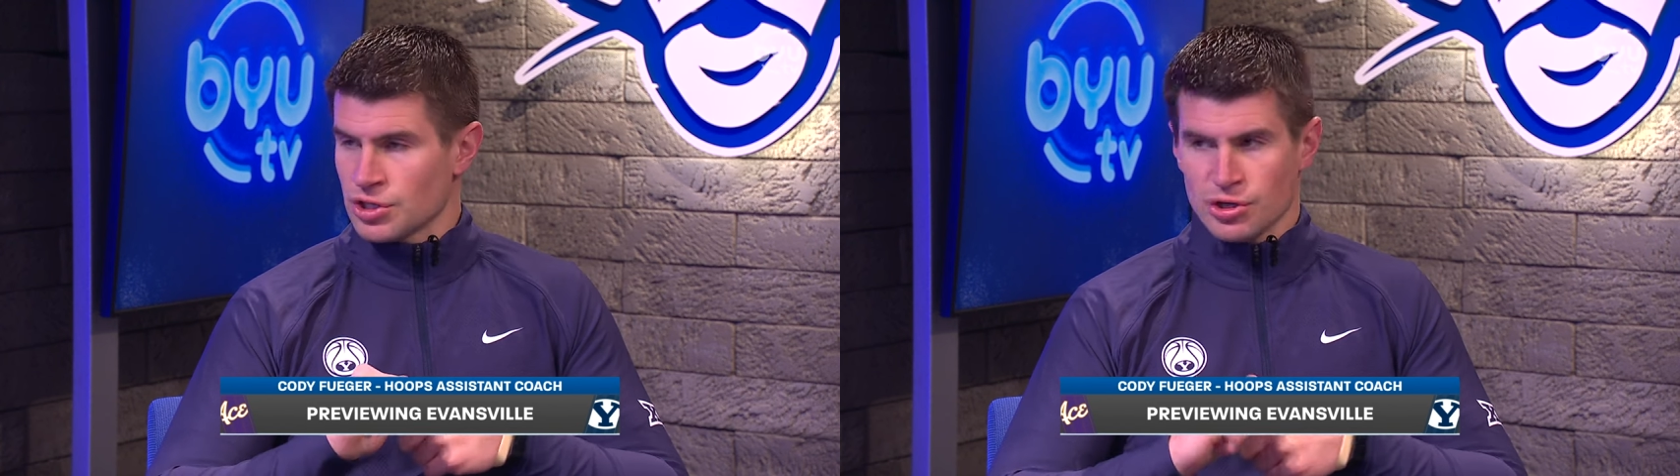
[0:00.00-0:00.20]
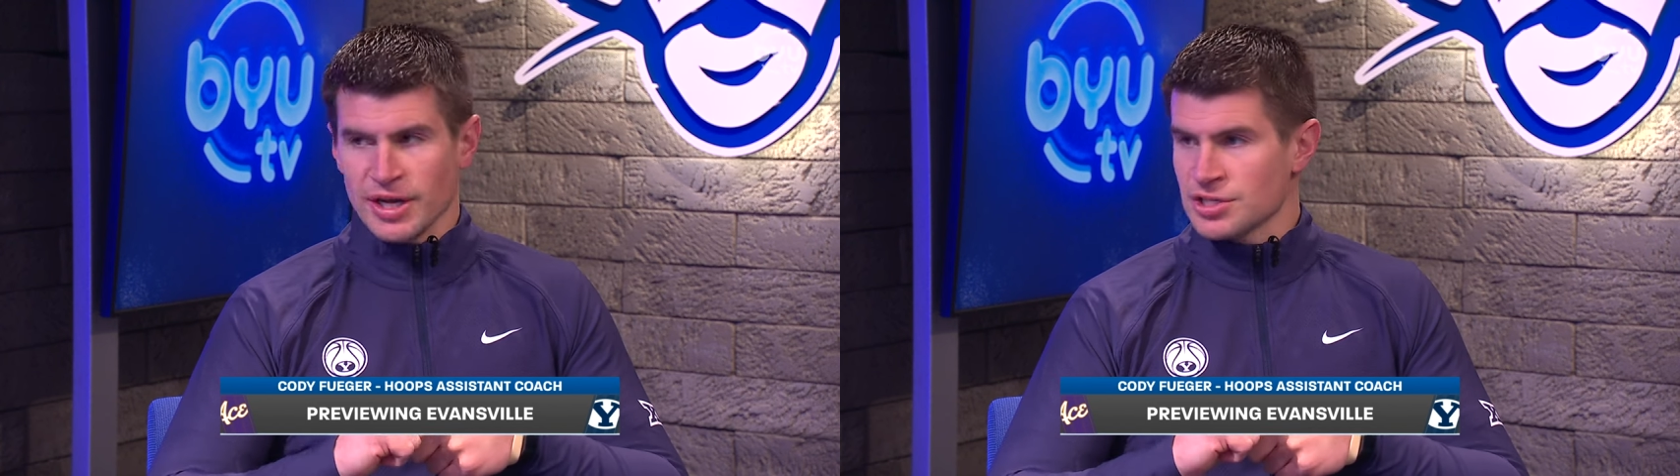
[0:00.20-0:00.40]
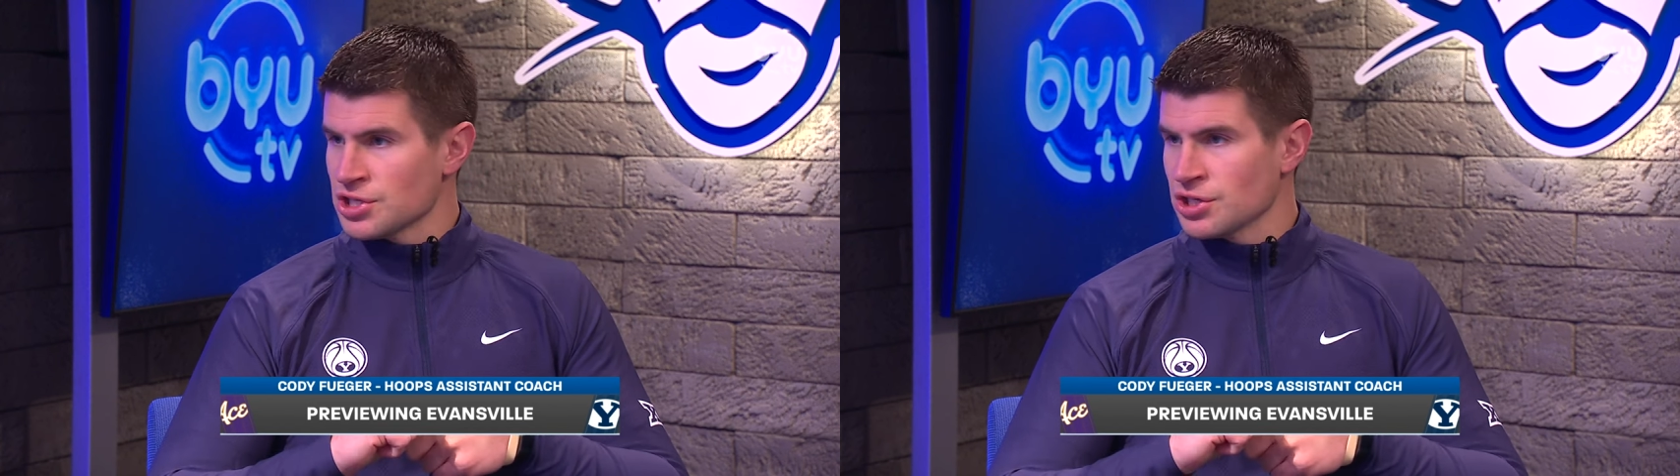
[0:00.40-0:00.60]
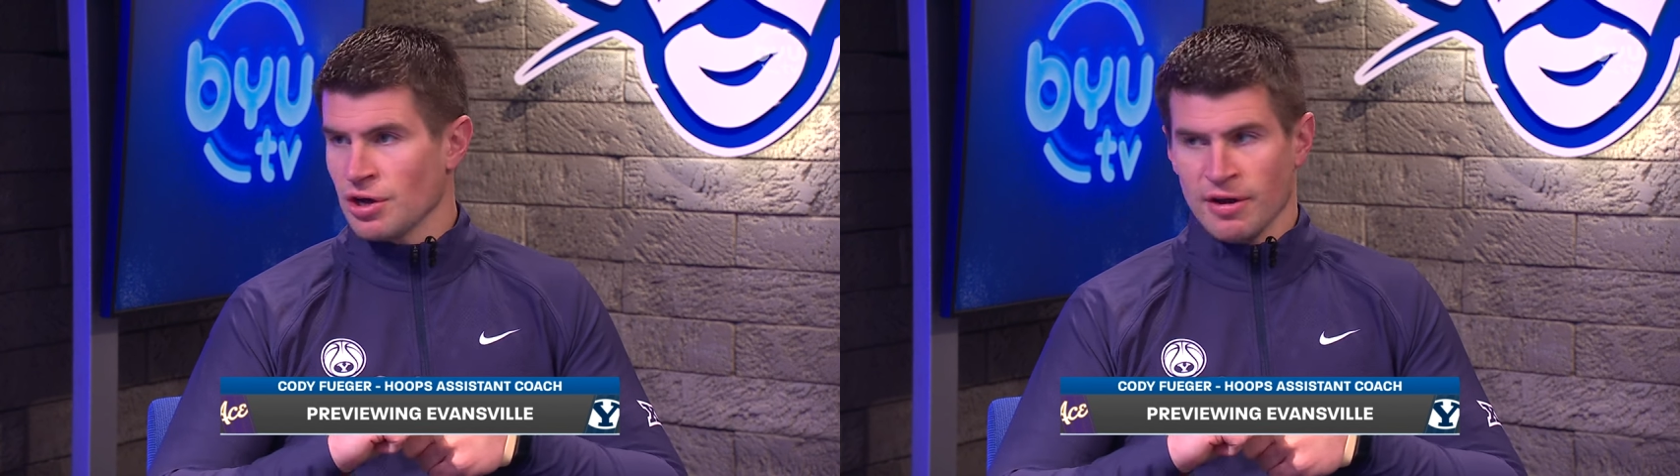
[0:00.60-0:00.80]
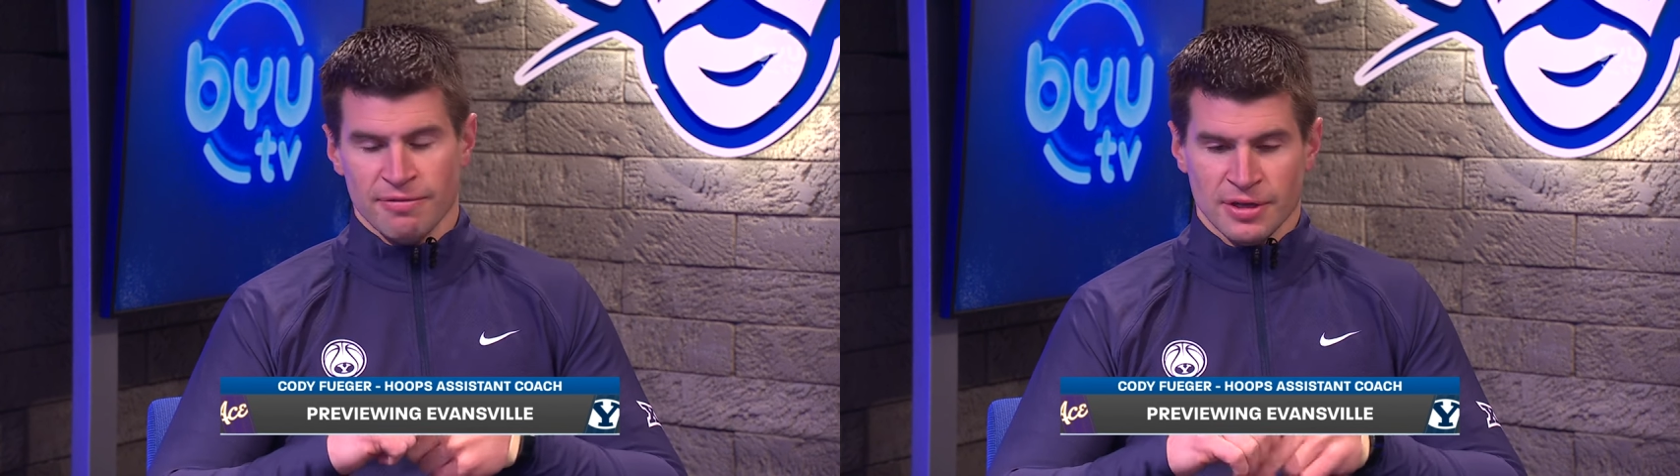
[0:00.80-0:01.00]
our
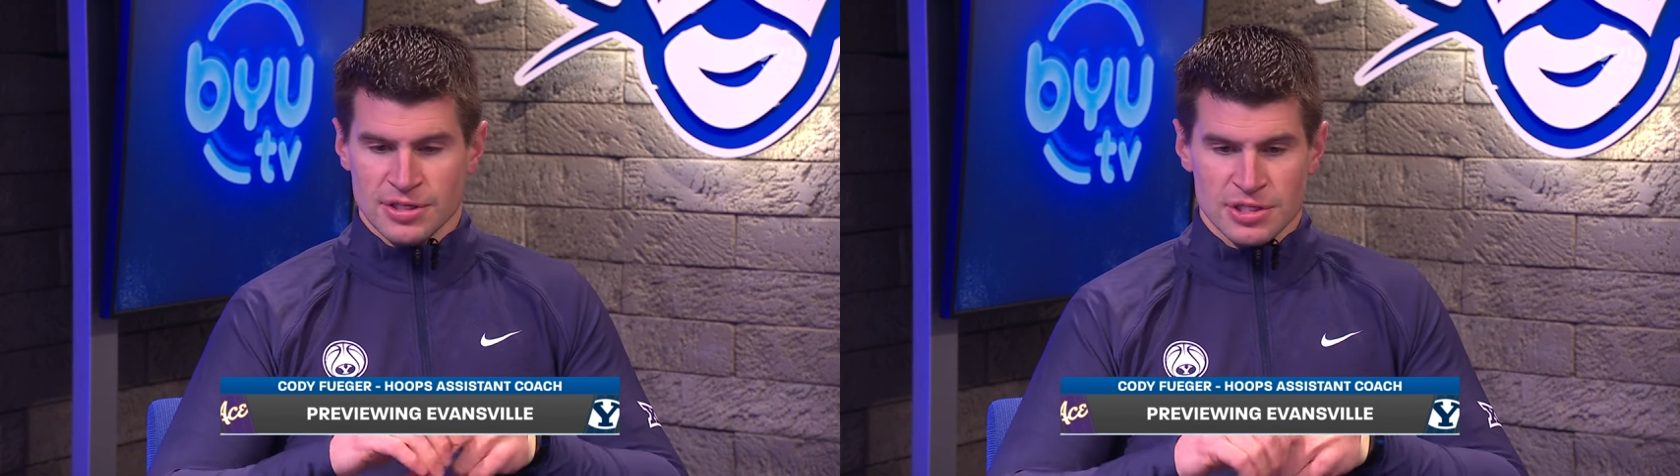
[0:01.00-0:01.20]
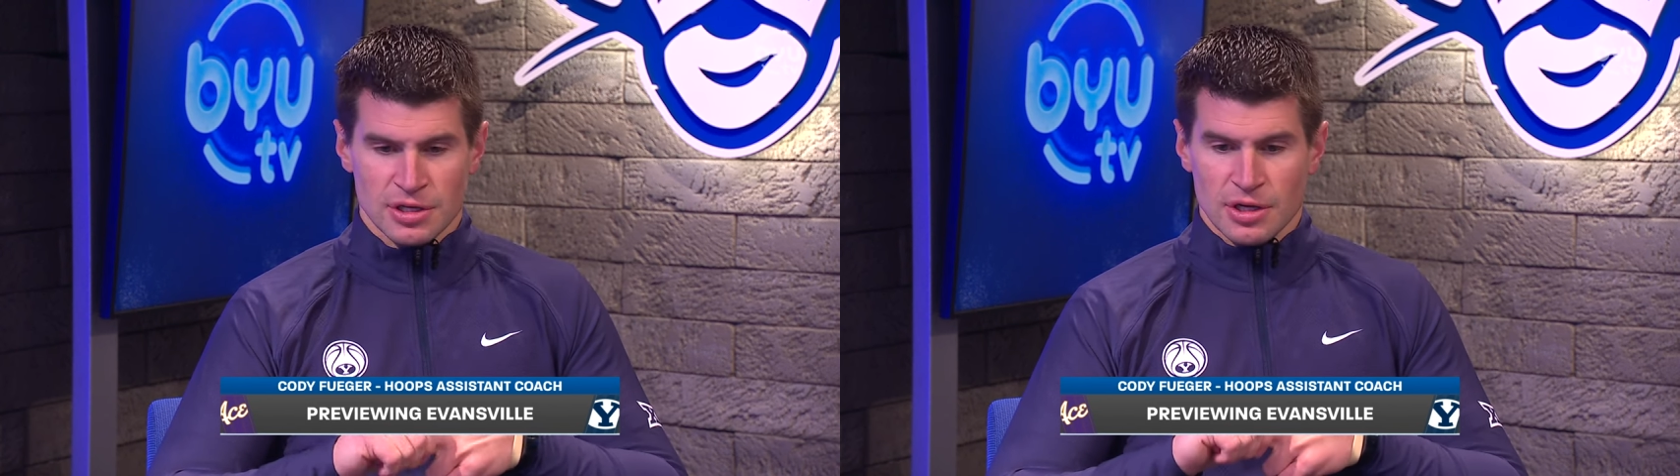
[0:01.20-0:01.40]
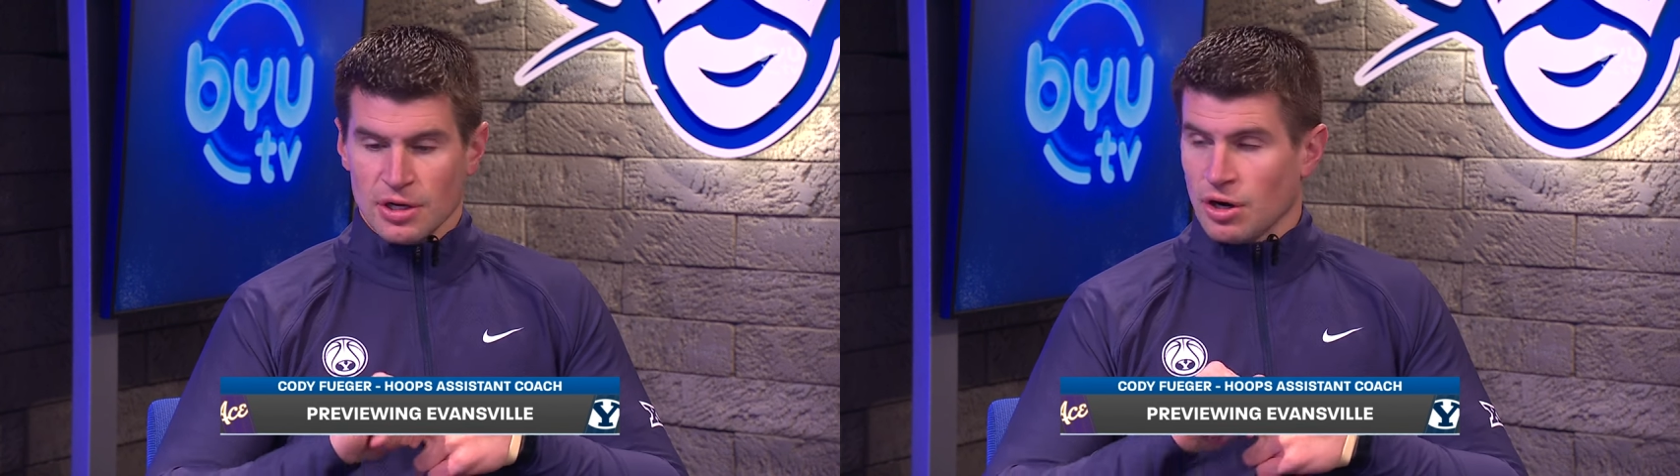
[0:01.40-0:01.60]
transition offense,